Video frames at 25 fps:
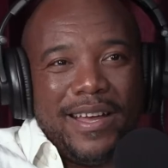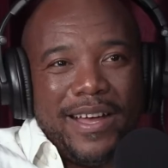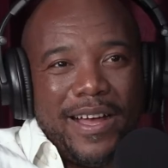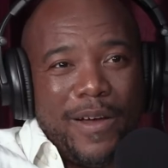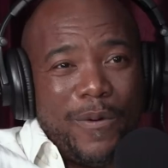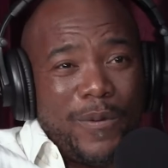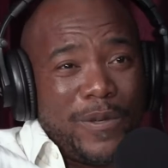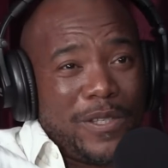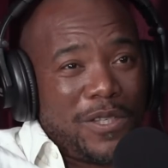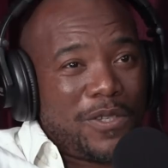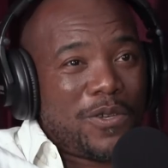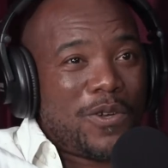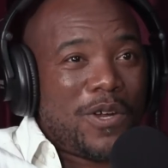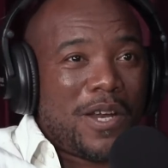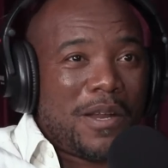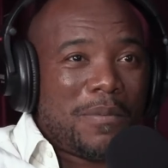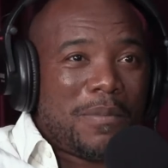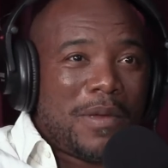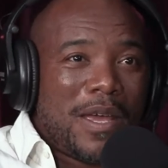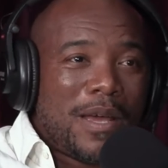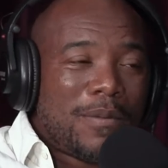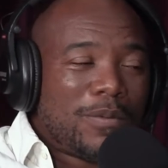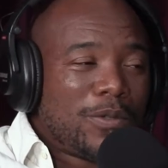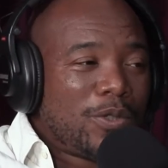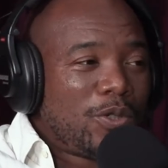I wasn't going to
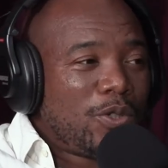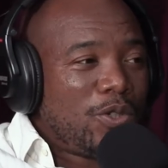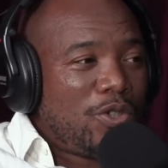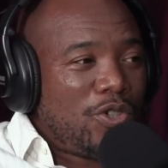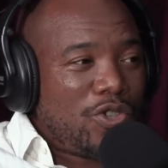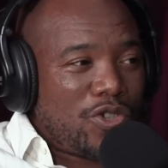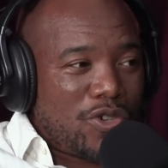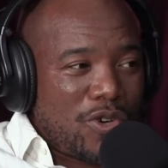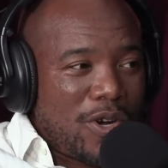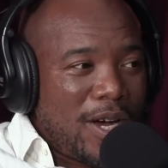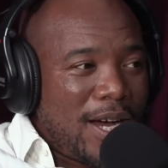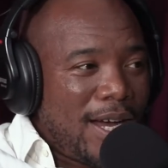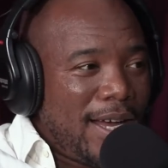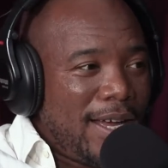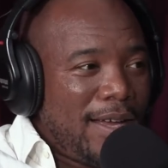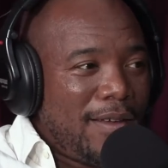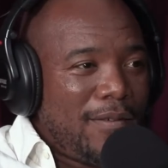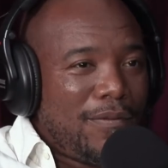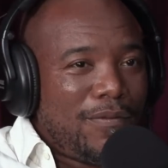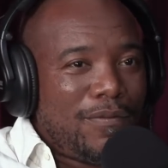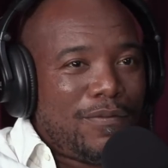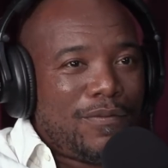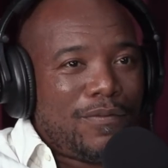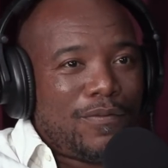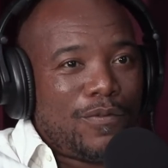be able to
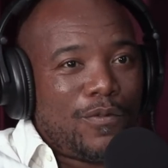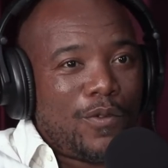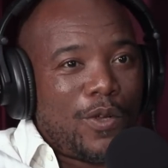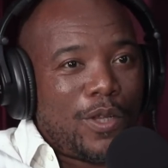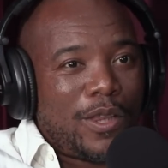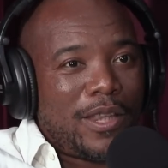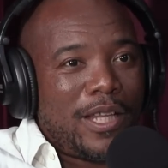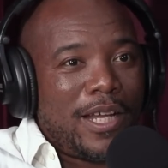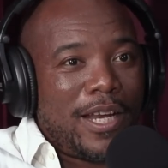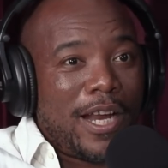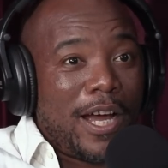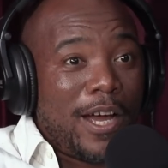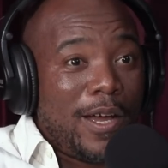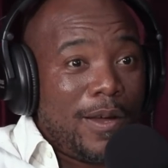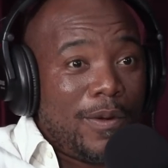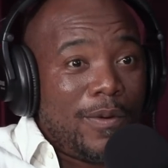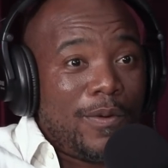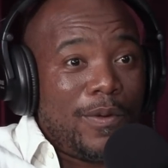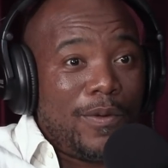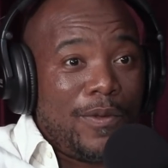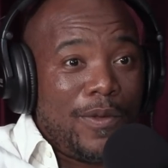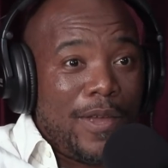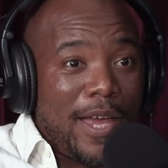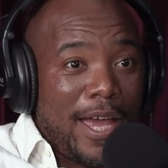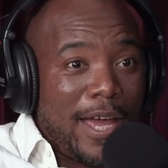drive. Not that I
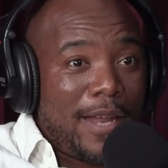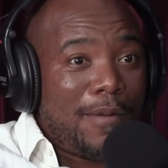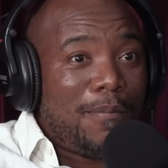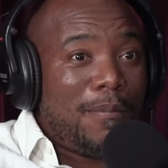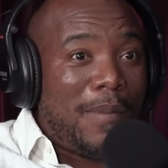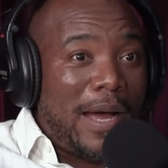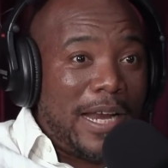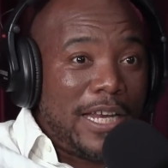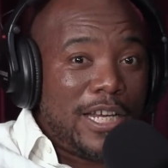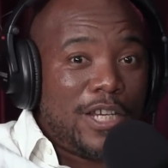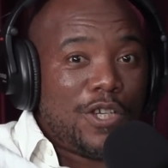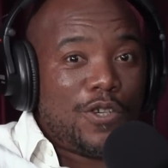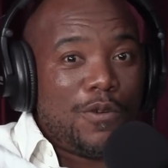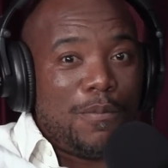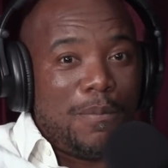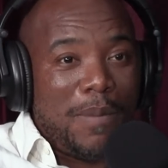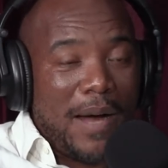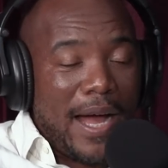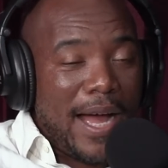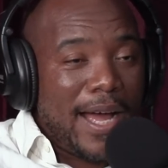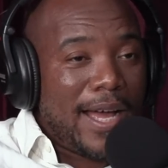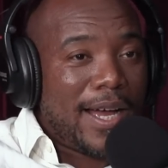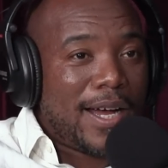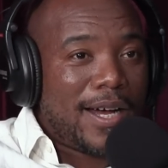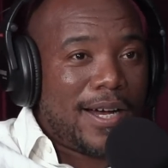had money to
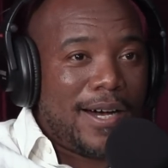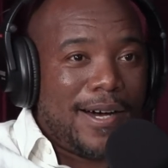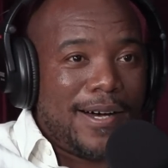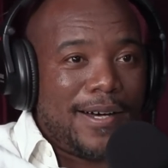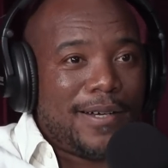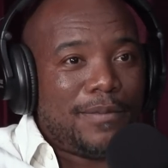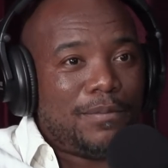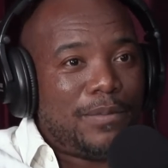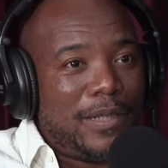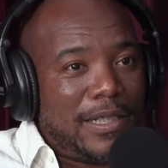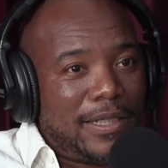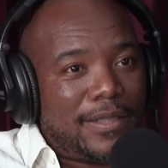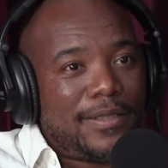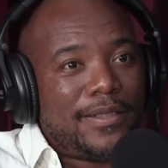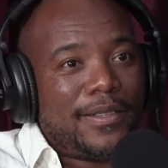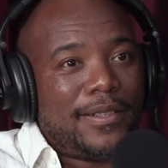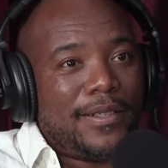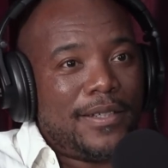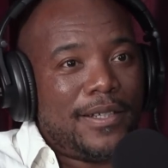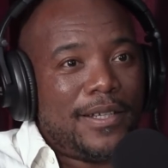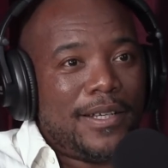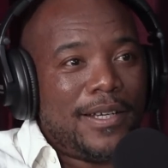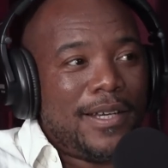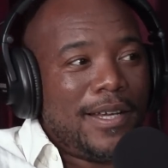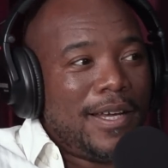buy a car, but
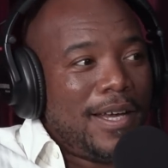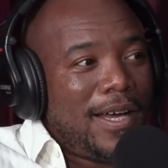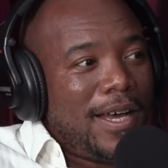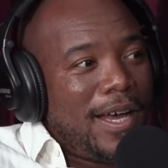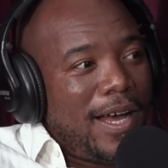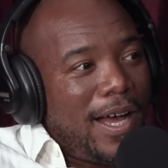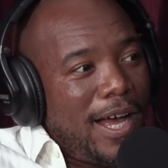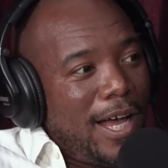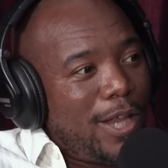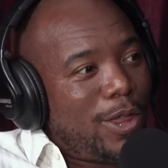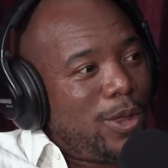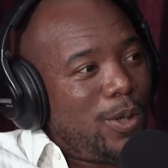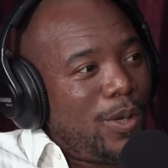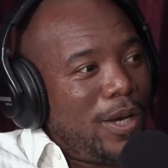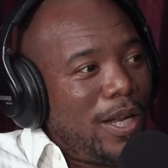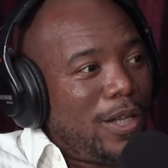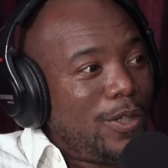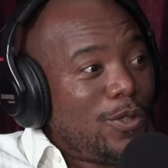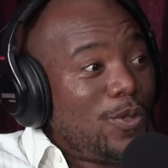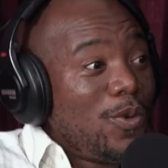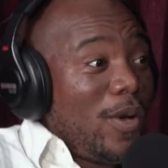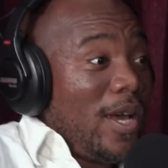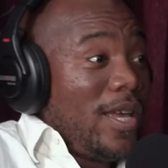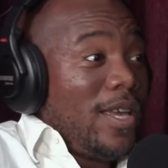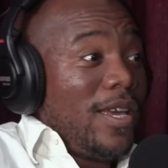I thought I'll
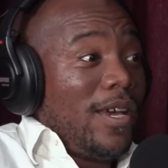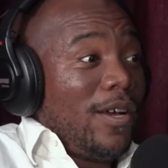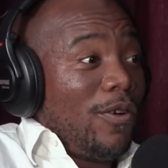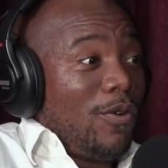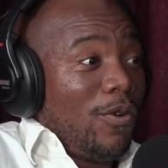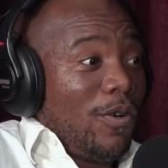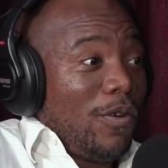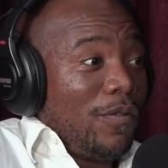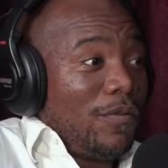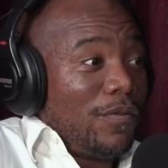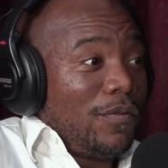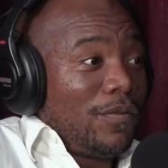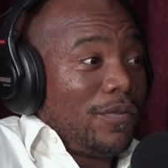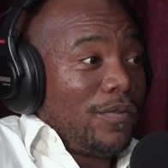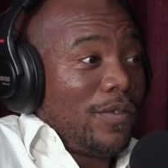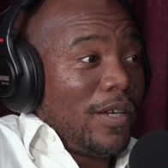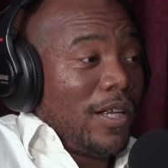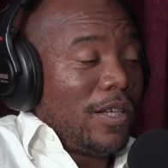do a year off.